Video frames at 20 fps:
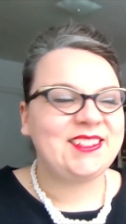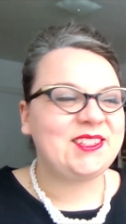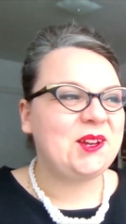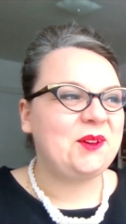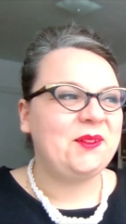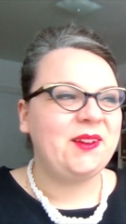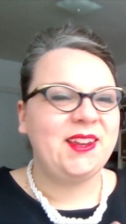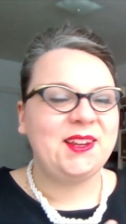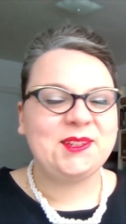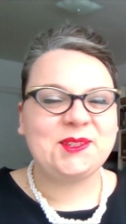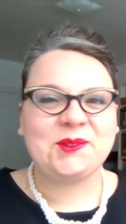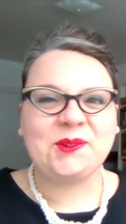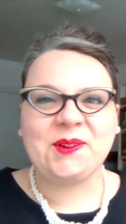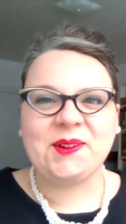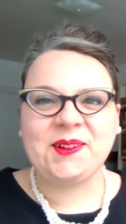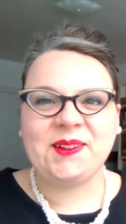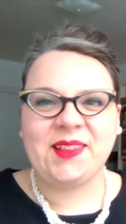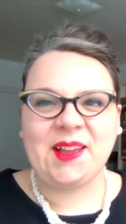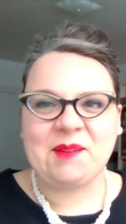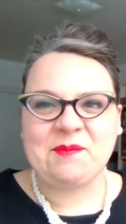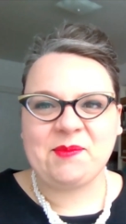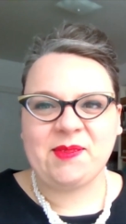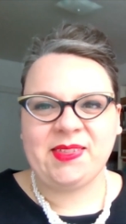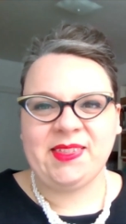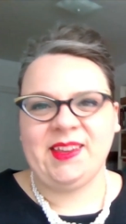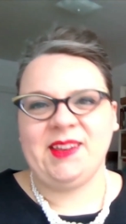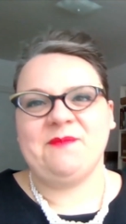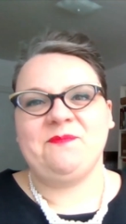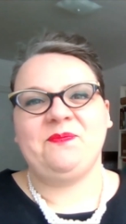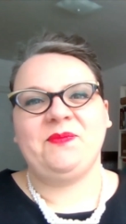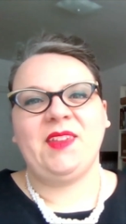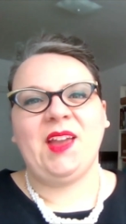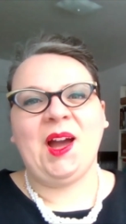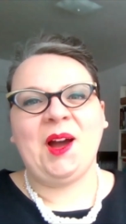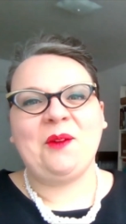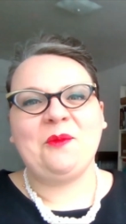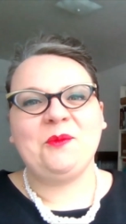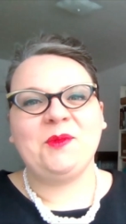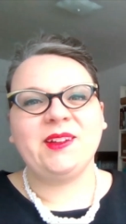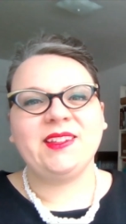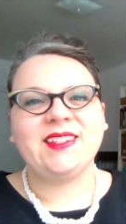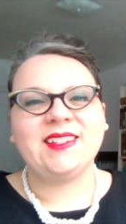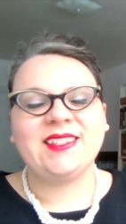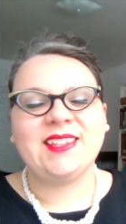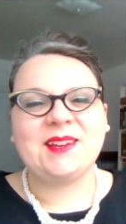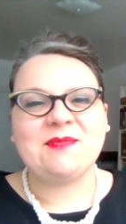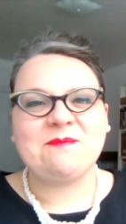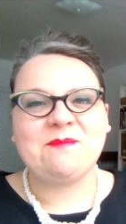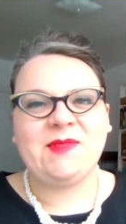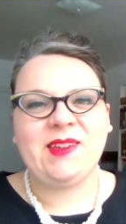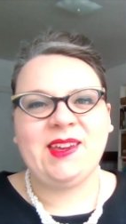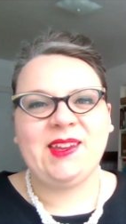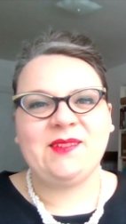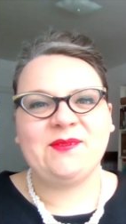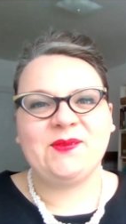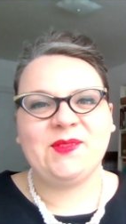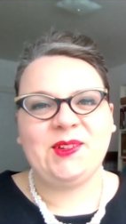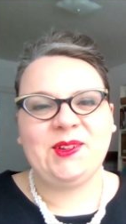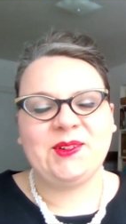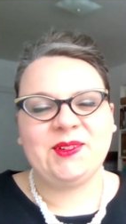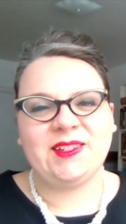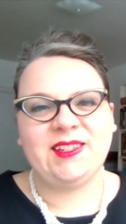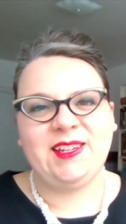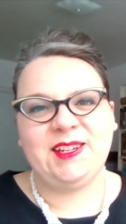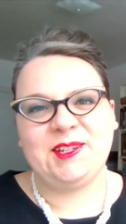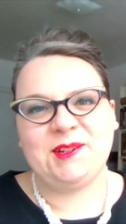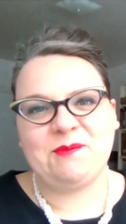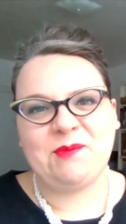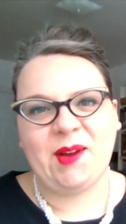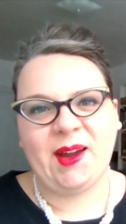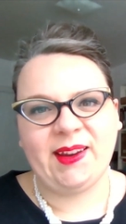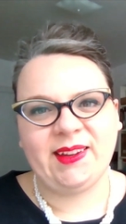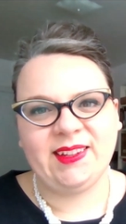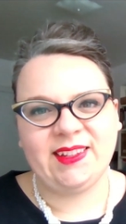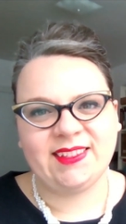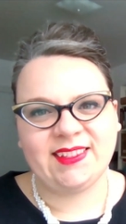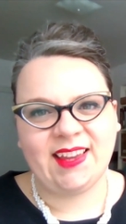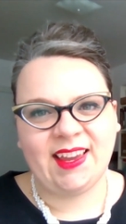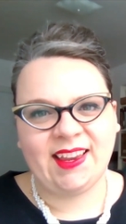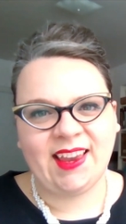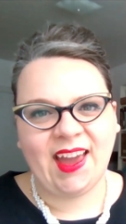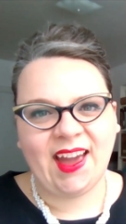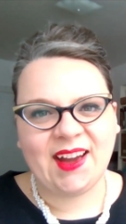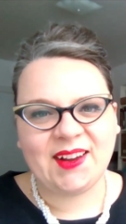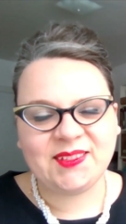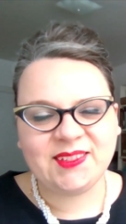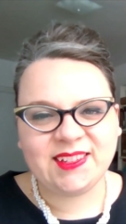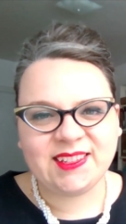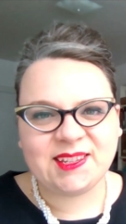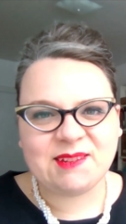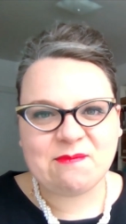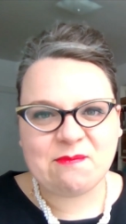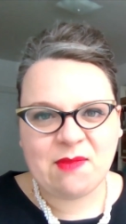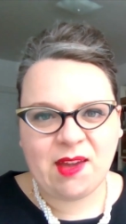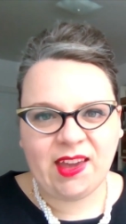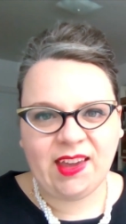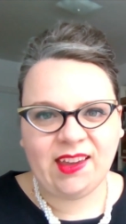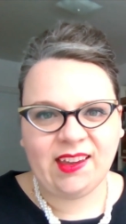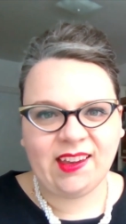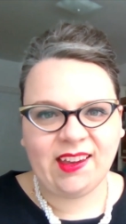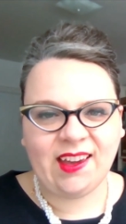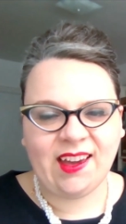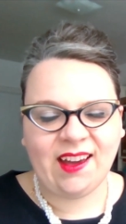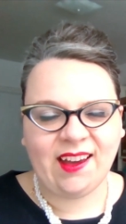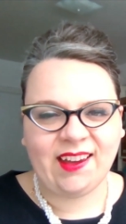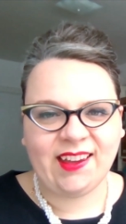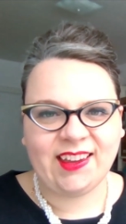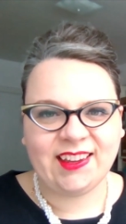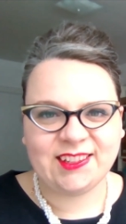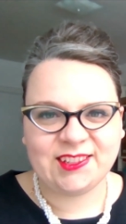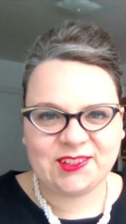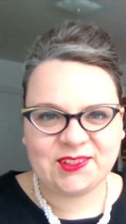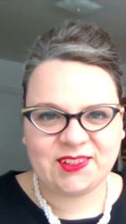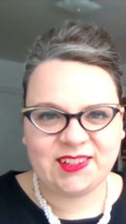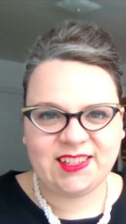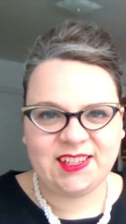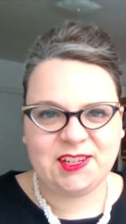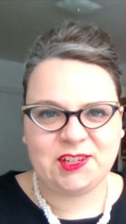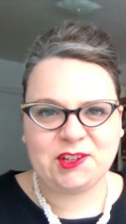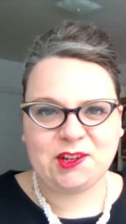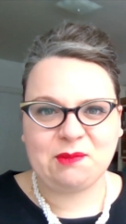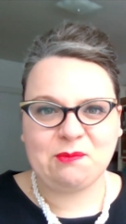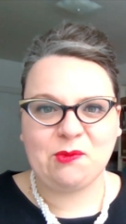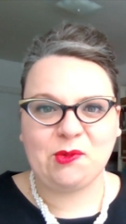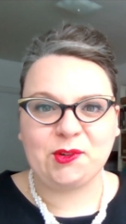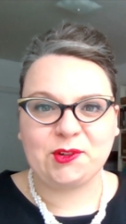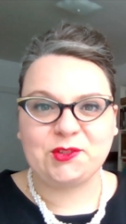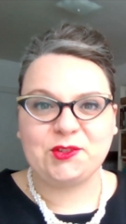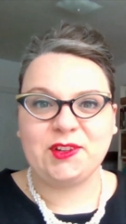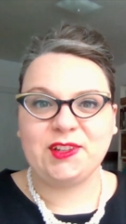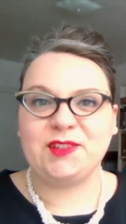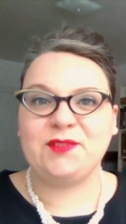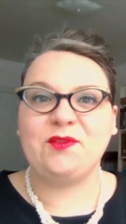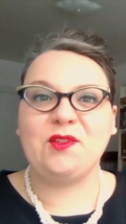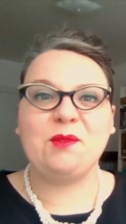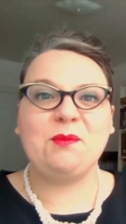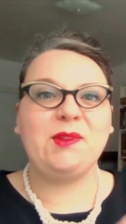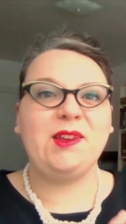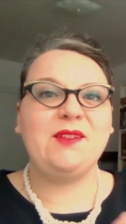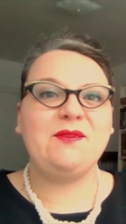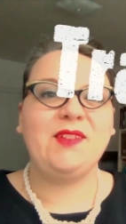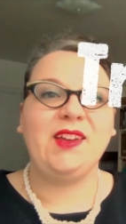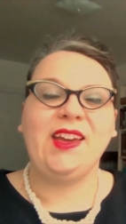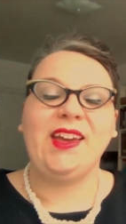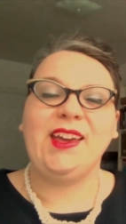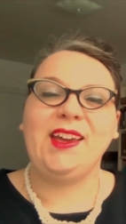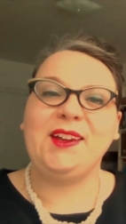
So historical empathy. Uh, what does that mean for your teaching practice and how does it make uh, history teaching more transformative,